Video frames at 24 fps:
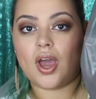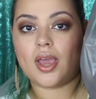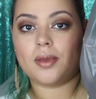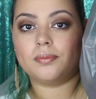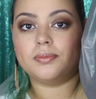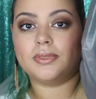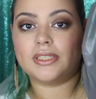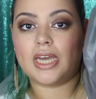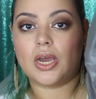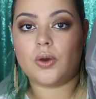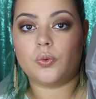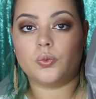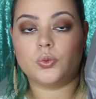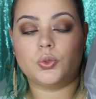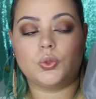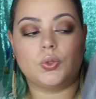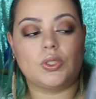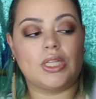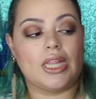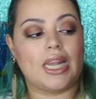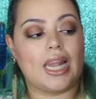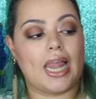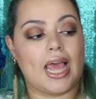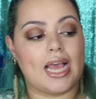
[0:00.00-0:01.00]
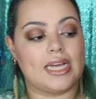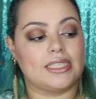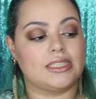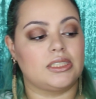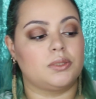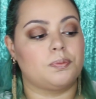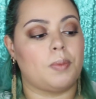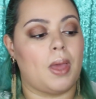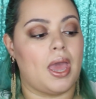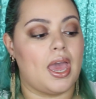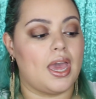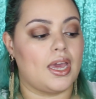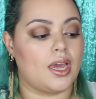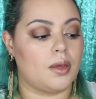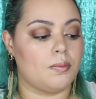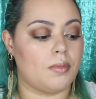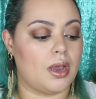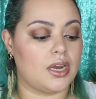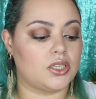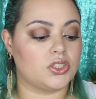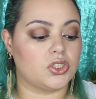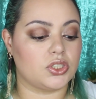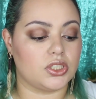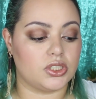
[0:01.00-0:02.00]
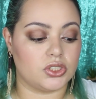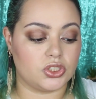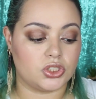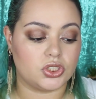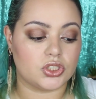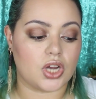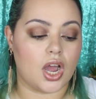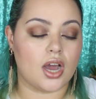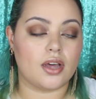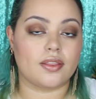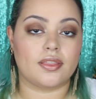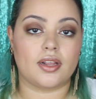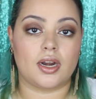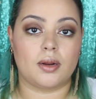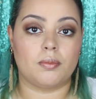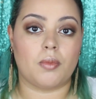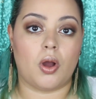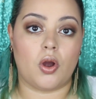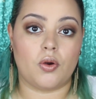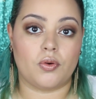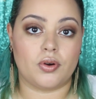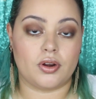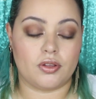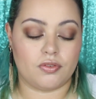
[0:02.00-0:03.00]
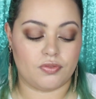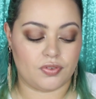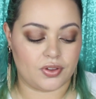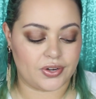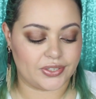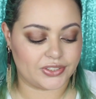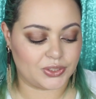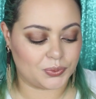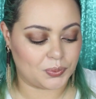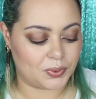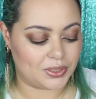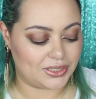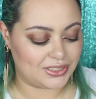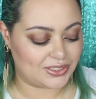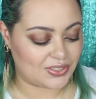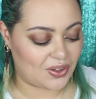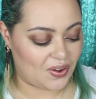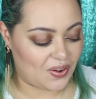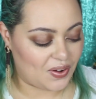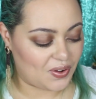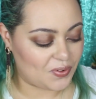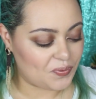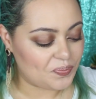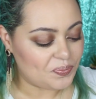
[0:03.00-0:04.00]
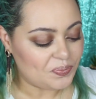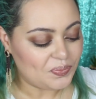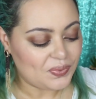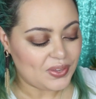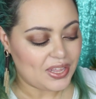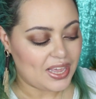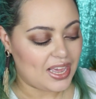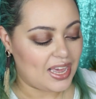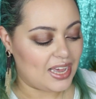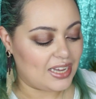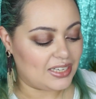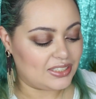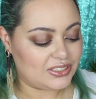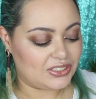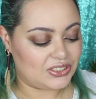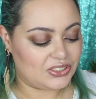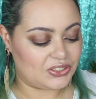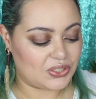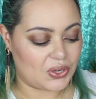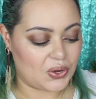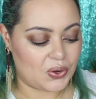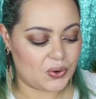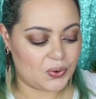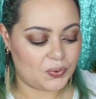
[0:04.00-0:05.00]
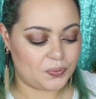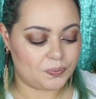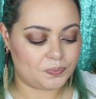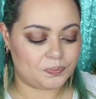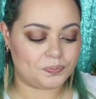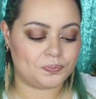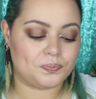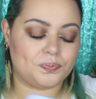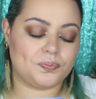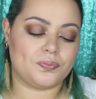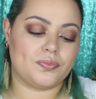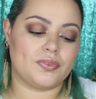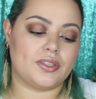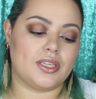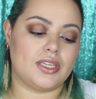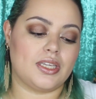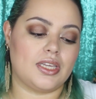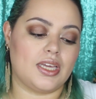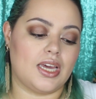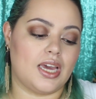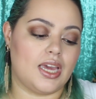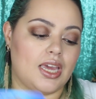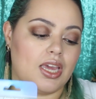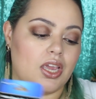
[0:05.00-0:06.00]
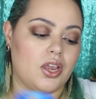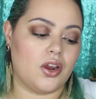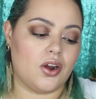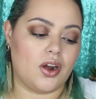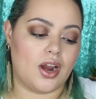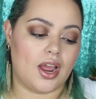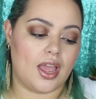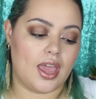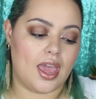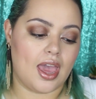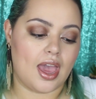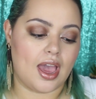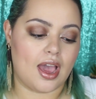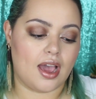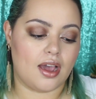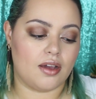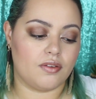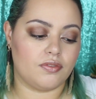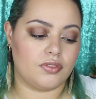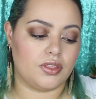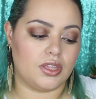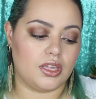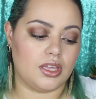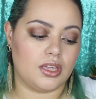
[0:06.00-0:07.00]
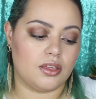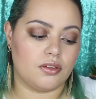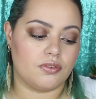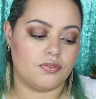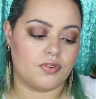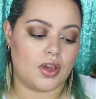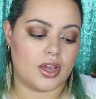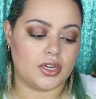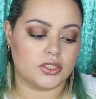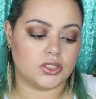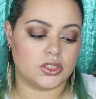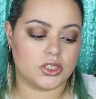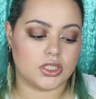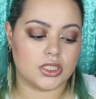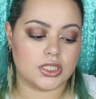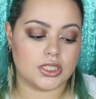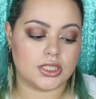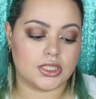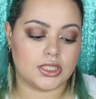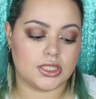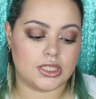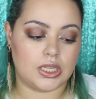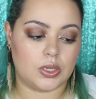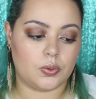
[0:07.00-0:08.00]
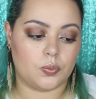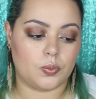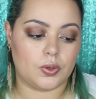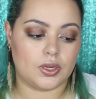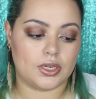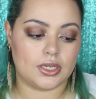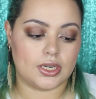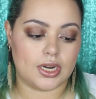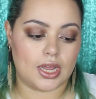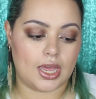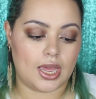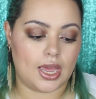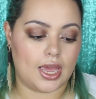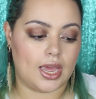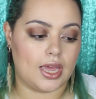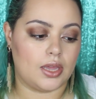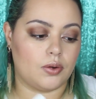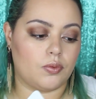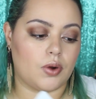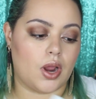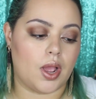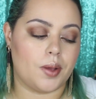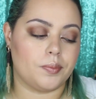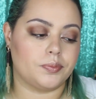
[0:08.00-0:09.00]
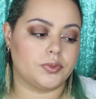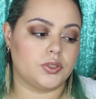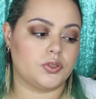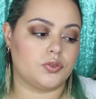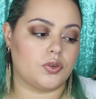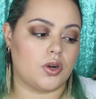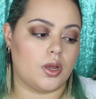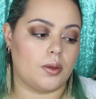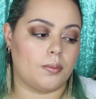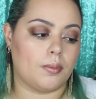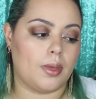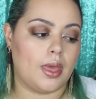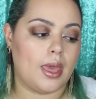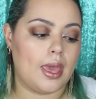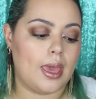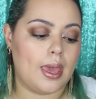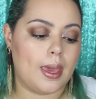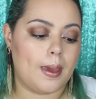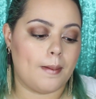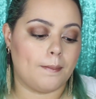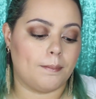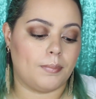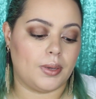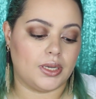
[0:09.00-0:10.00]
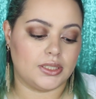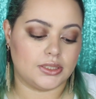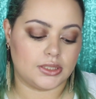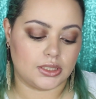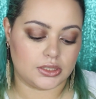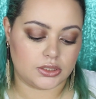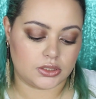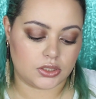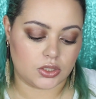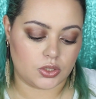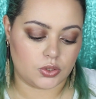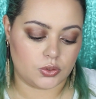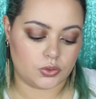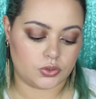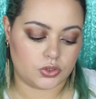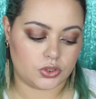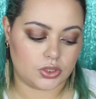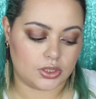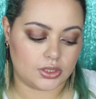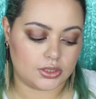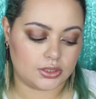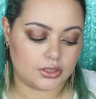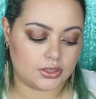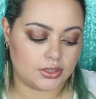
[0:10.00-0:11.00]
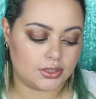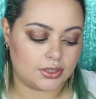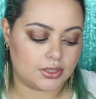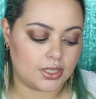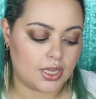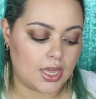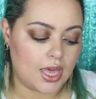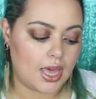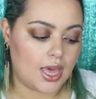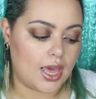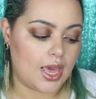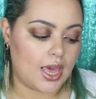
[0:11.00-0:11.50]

I'm down to the last bag. I'm actually in shock that I'm already finished with this haul. So here I have the fashion sequin head wraps from Basic Solutions,